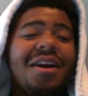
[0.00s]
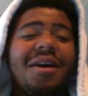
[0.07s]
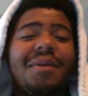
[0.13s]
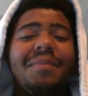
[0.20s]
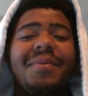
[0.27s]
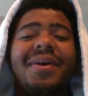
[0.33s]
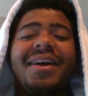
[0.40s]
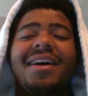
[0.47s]

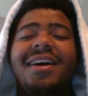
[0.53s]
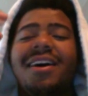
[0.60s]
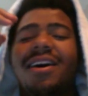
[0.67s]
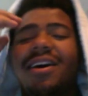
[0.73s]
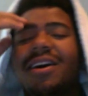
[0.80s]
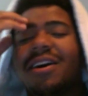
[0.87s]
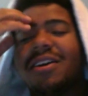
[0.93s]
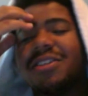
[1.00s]
But
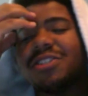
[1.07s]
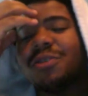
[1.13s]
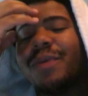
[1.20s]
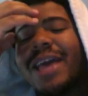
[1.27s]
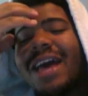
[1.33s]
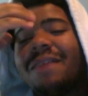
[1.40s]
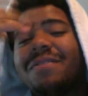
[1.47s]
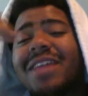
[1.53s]
so
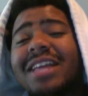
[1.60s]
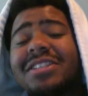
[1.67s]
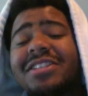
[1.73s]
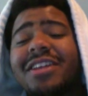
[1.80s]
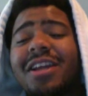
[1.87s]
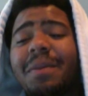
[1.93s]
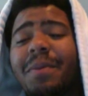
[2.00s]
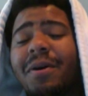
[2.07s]
we have
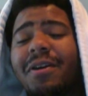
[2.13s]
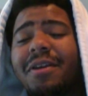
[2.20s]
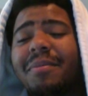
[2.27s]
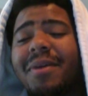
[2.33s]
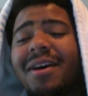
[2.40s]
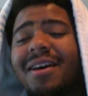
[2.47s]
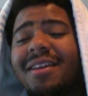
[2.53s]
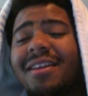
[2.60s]
legendary
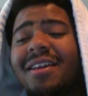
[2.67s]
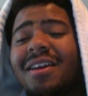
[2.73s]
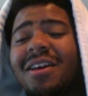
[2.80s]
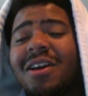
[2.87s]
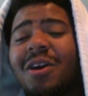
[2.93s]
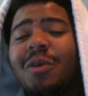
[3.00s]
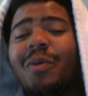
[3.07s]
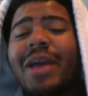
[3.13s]
Pokemon,
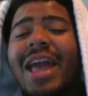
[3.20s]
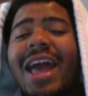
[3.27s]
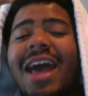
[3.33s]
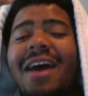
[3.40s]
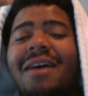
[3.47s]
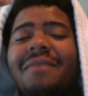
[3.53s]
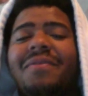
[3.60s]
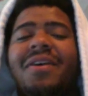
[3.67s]
we
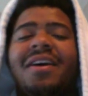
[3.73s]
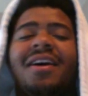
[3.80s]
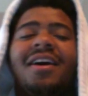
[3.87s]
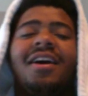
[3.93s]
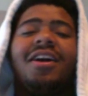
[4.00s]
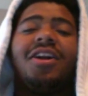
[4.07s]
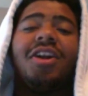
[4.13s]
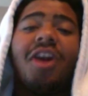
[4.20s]
have
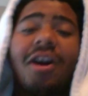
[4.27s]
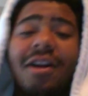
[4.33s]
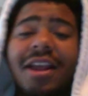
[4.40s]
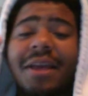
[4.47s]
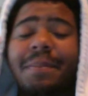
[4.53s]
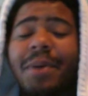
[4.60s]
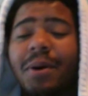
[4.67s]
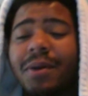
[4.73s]

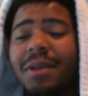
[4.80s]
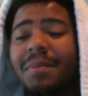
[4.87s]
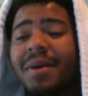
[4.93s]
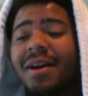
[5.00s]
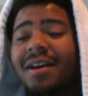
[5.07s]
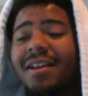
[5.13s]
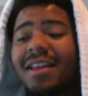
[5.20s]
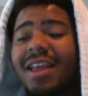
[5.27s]
Guardian
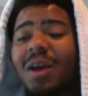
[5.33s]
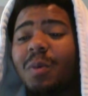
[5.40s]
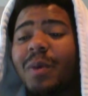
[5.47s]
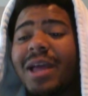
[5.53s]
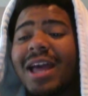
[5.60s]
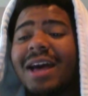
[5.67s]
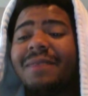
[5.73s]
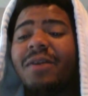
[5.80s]
Pokemon, and
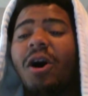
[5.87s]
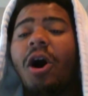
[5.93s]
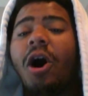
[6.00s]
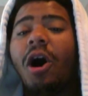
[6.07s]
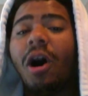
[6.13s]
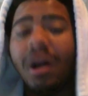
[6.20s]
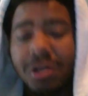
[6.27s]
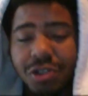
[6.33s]
we have
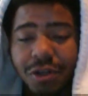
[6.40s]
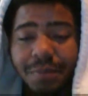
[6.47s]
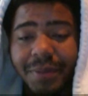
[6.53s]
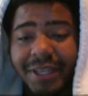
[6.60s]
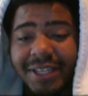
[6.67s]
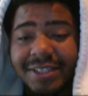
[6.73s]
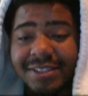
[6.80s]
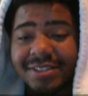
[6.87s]
Ultra
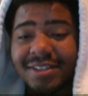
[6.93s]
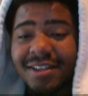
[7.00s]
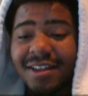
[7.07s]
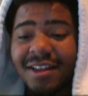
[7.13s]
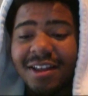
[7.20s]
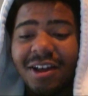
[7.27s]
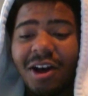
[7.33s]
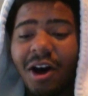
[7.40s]
Beast.
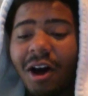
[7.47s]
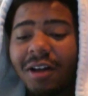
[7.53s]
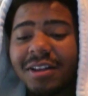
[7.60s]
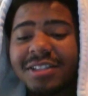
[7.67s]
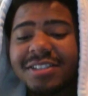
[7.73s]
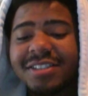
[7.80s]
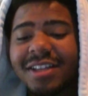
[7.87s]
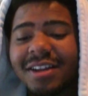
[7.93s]
All
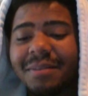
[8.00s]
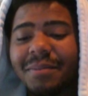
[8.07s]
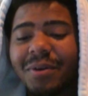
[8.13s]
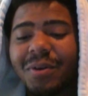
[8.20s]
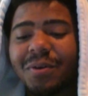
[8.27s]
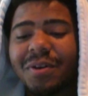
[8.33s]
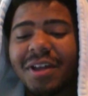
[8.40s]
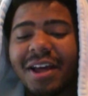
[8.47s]
in Sun and
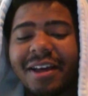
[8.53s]
Moon.